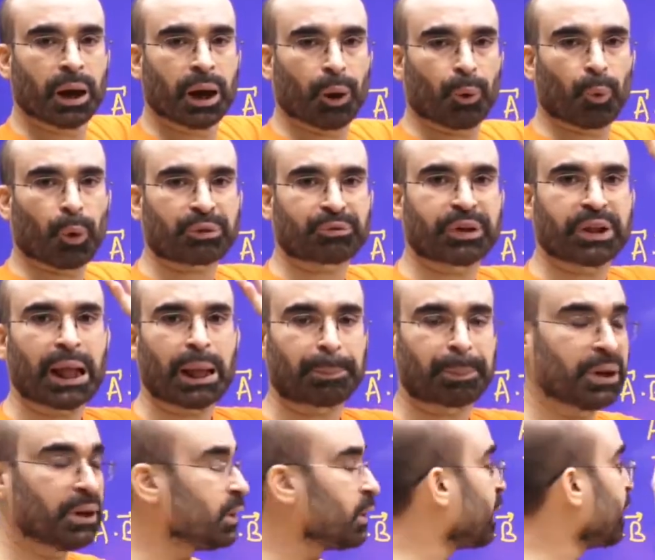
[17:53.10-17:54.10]
what will
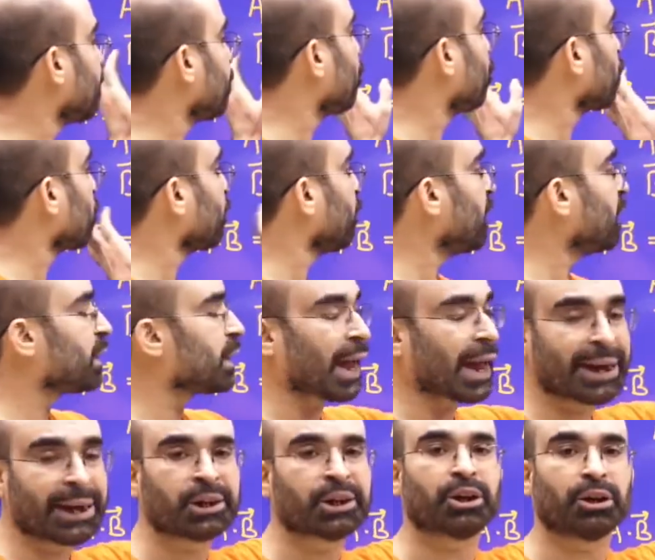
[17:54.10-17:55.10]
happen? There would be
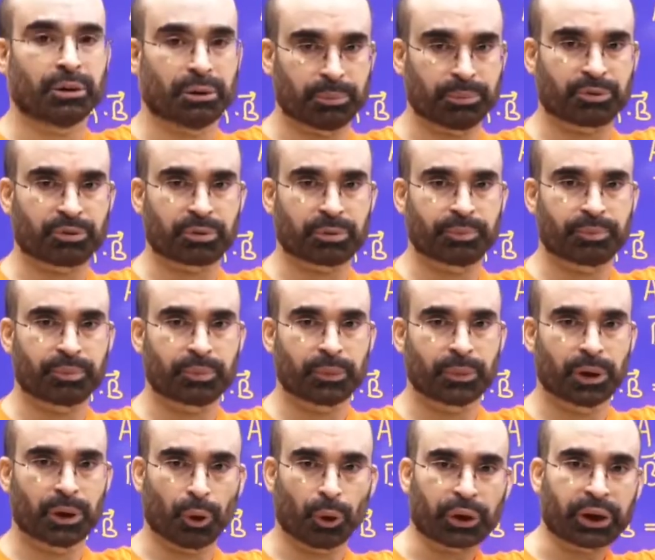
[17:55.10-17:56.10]
9 terms.
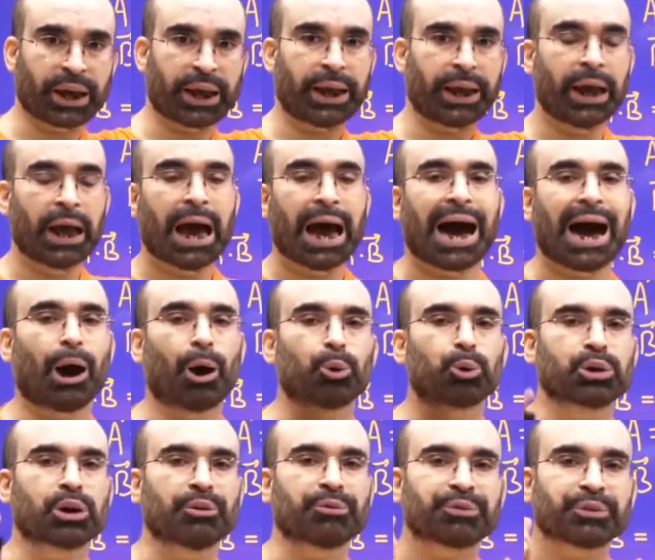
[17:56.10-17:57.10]
Okay,
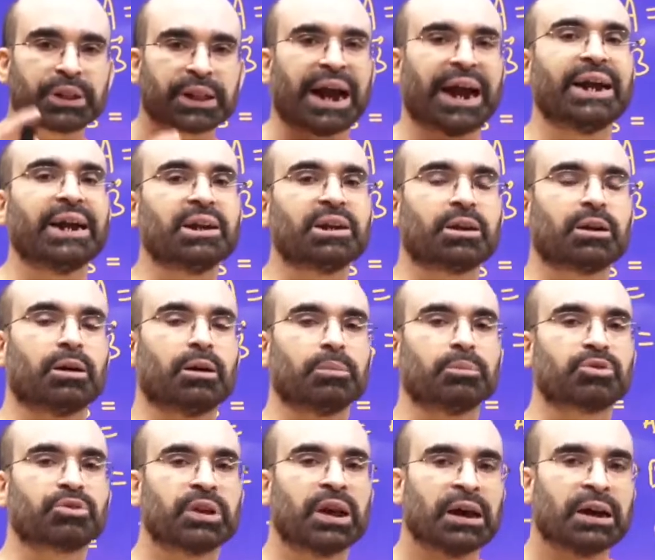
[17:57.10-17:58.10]
out of 9
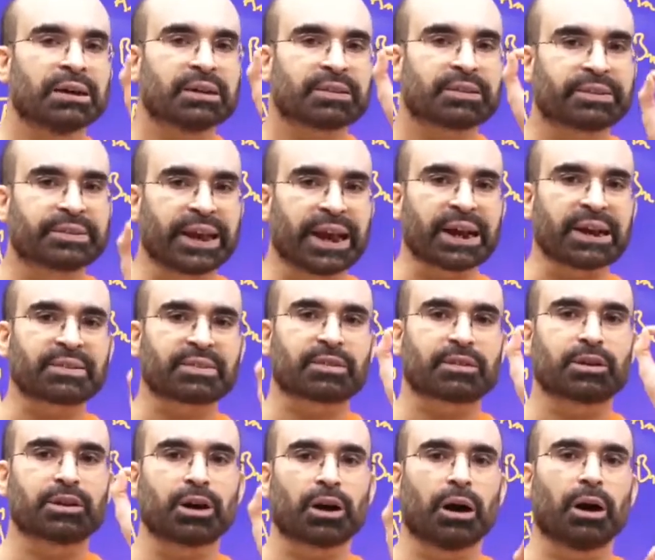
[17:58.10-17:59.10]
terms, 6
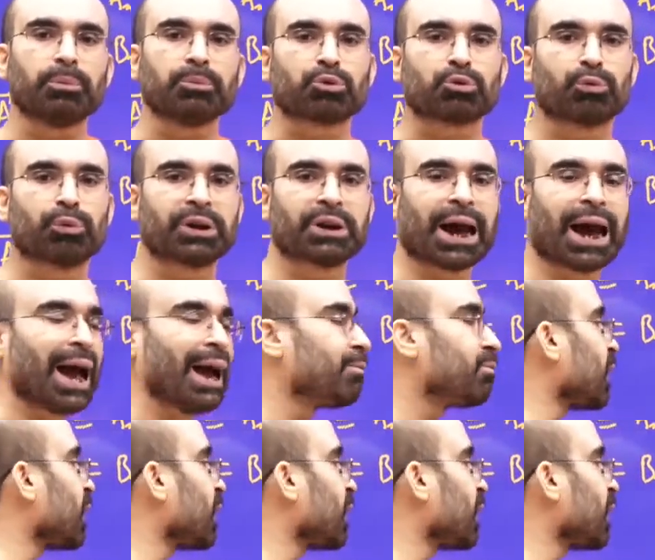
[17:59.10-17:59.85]
terms would have